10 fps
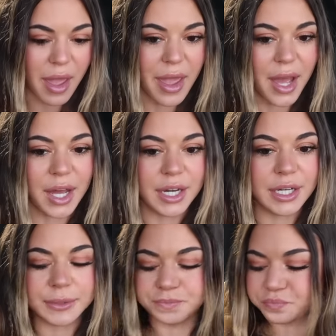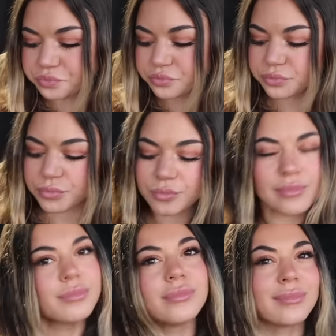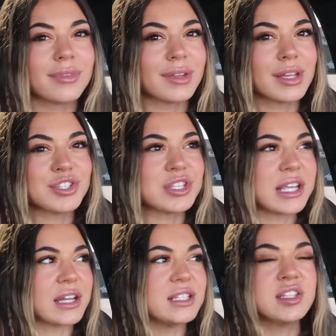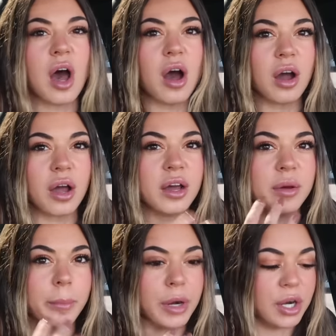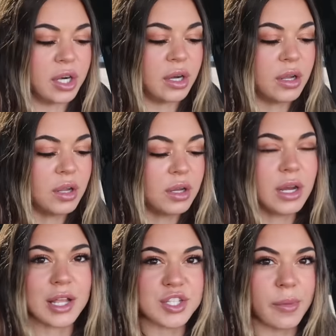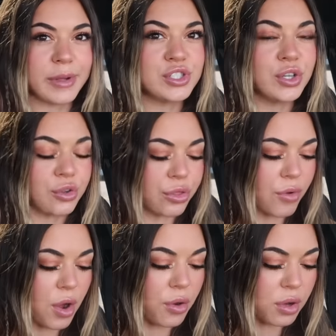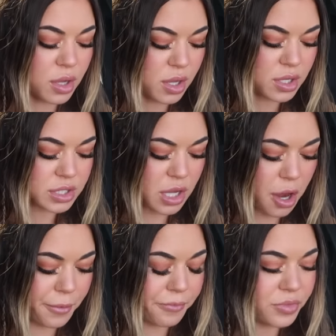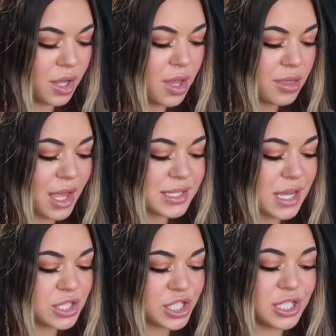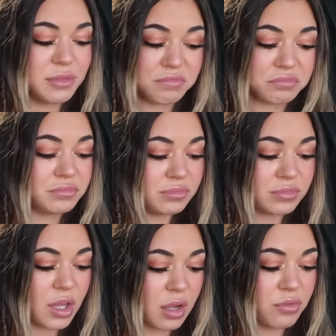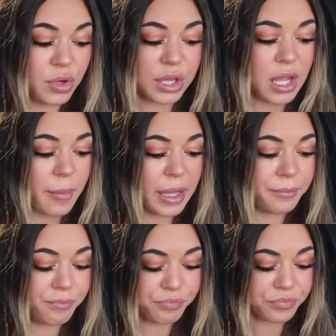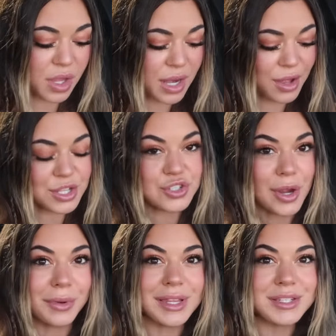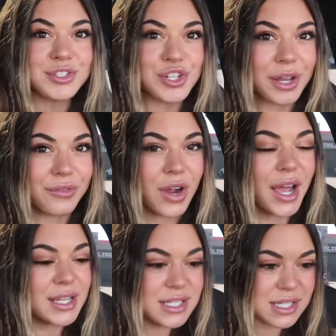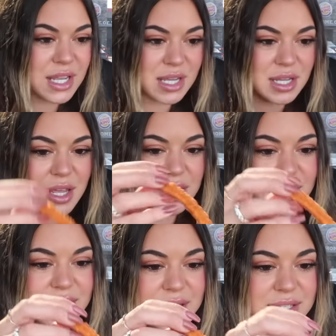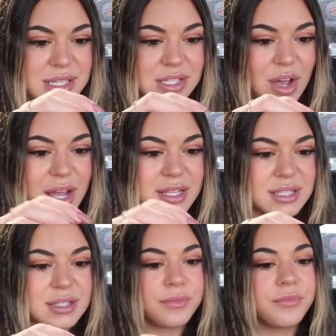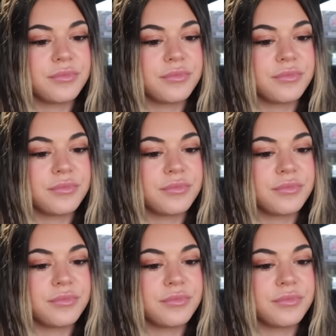And it's just like a tongue burn, not so much in your throat. So that's actually really yummy. Now let's try one of these chicken fries in the zesty sauce.